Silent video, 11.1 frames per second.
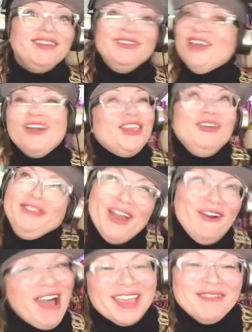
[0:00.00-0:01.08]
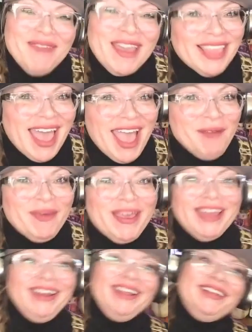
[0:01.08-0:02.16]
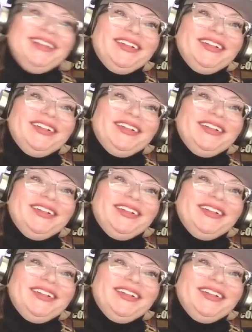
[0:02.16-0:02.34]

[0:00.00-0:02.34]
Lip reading: yes. I can make that happen.